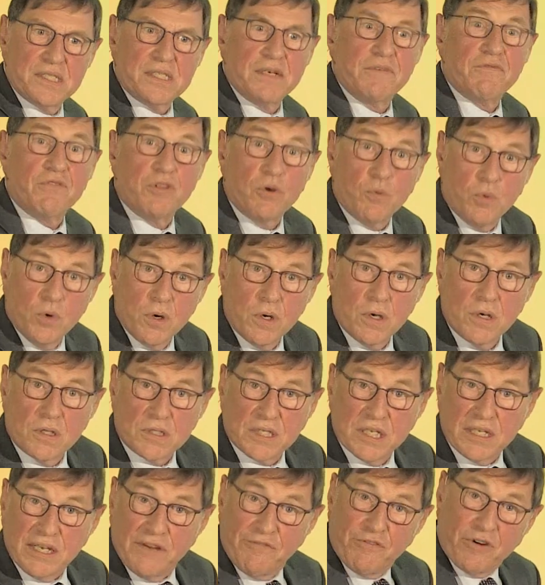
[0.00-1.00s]
of the world,
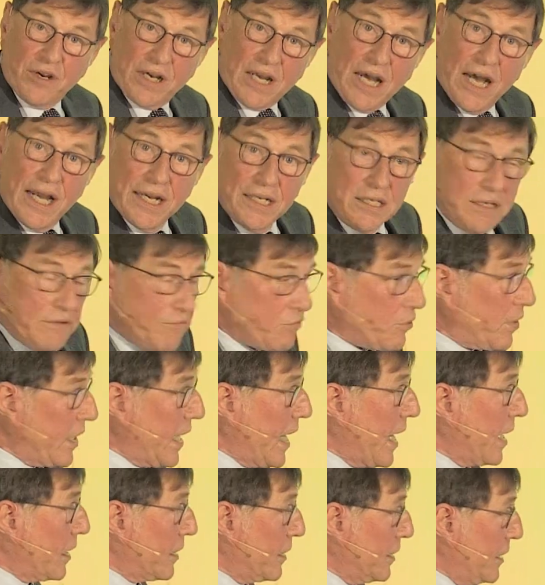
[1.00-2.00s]
a different kind of
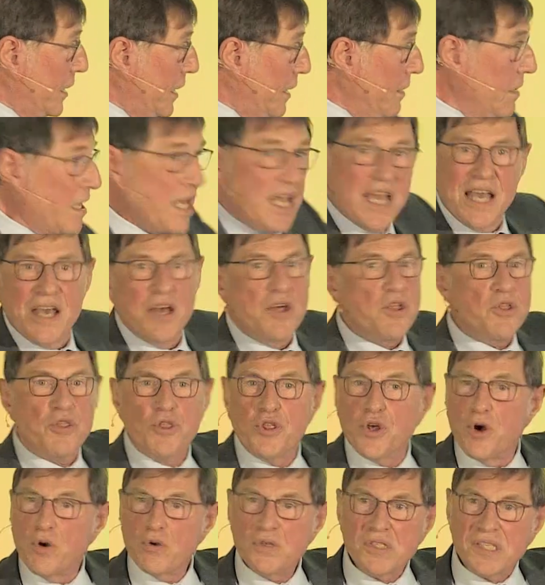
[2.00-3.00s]
reality,
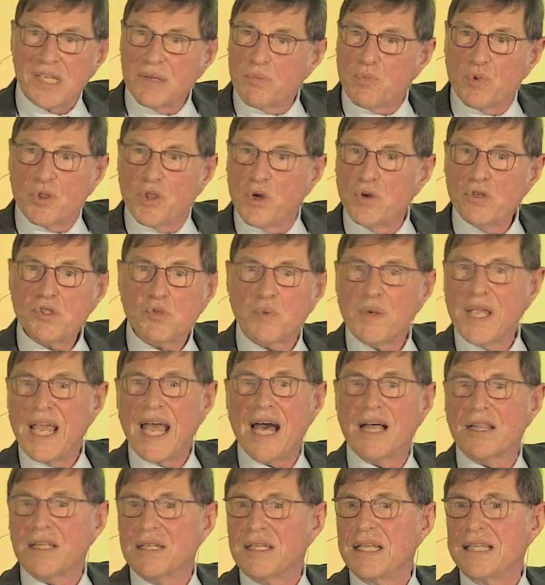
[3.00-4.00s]
those
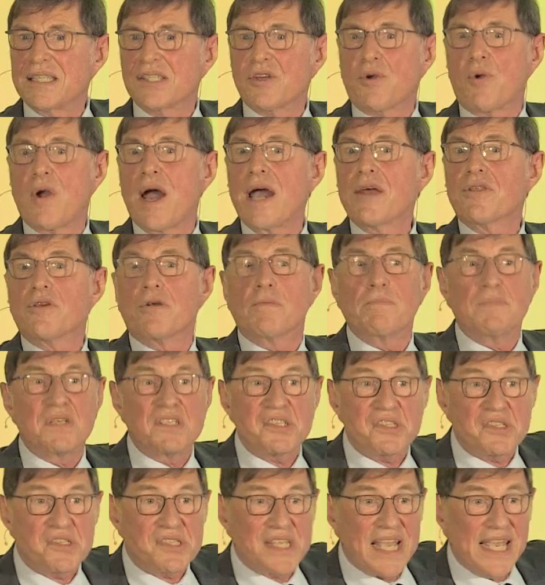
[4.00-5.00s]
realities are either
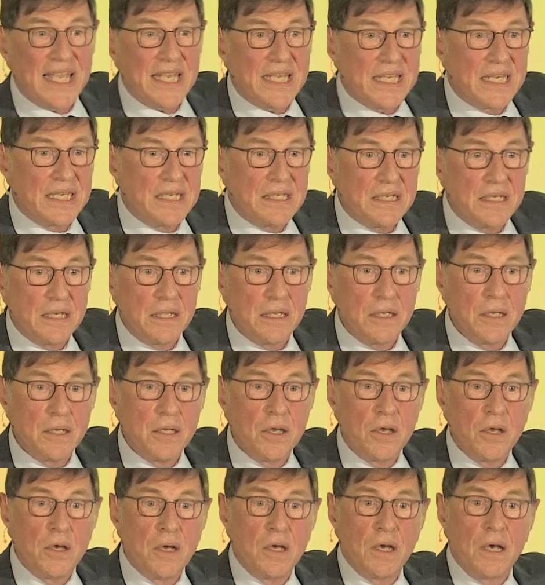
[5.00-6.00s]
mistaken
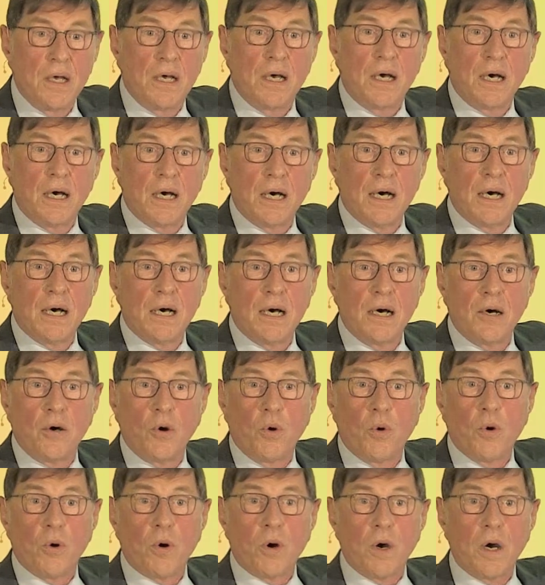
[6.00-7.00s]

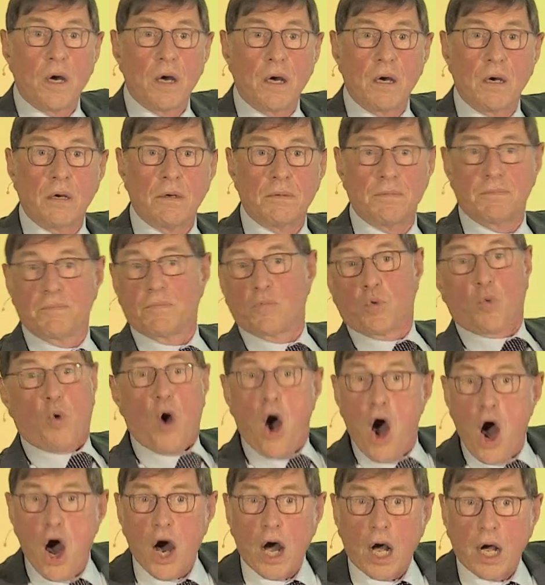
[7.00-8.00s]
or
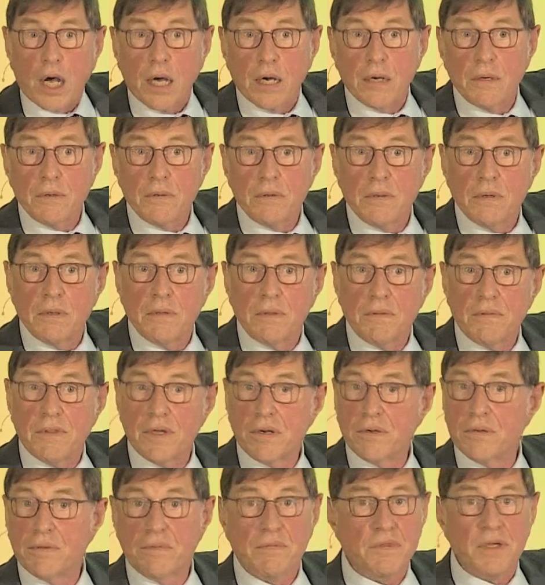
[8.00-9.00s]
wrong.
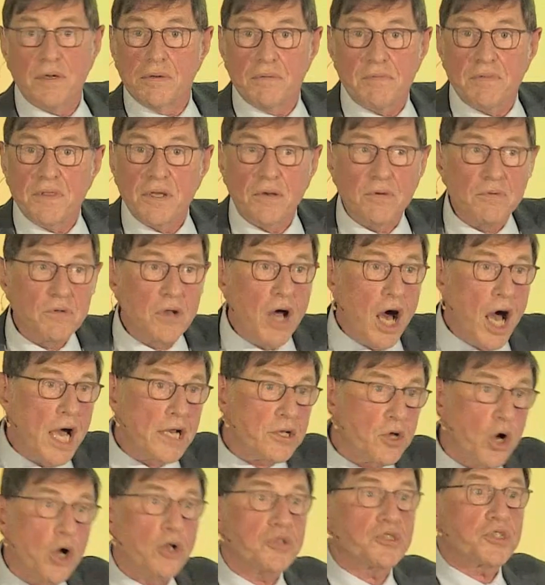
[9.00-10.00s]
They're not
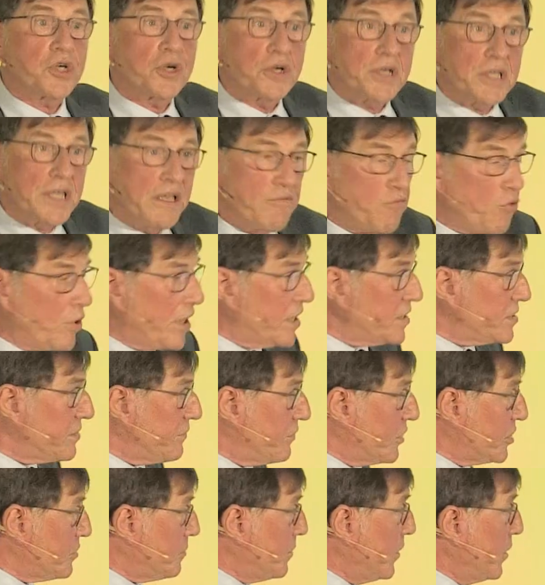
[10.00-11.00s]
alternative ways of
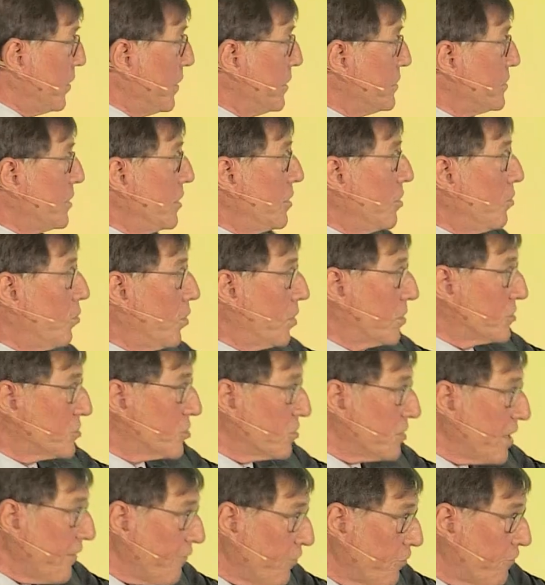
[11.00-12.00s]
experiencing the world. So
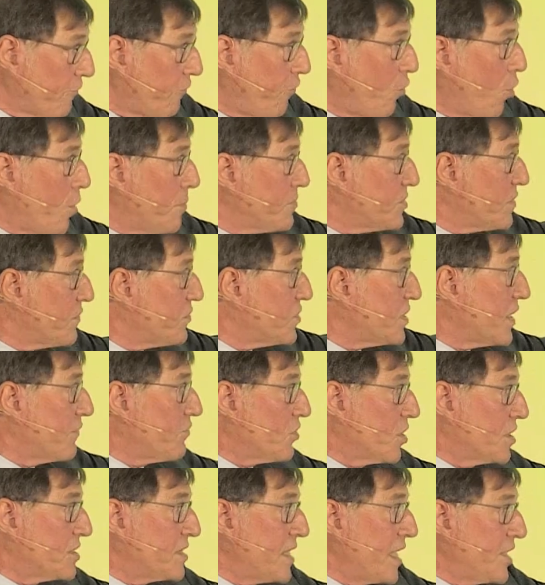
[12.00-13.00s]
different forms of
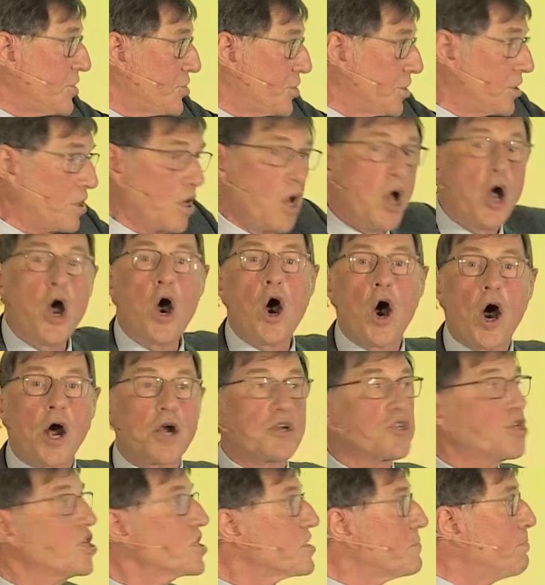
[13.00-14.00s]
civilization are
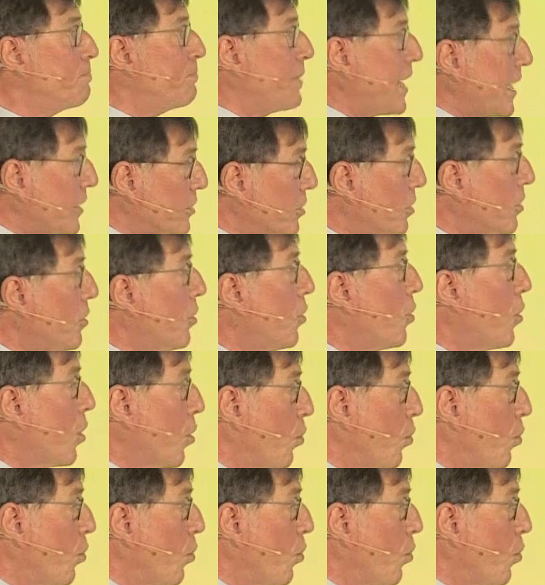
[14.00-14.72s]
just better or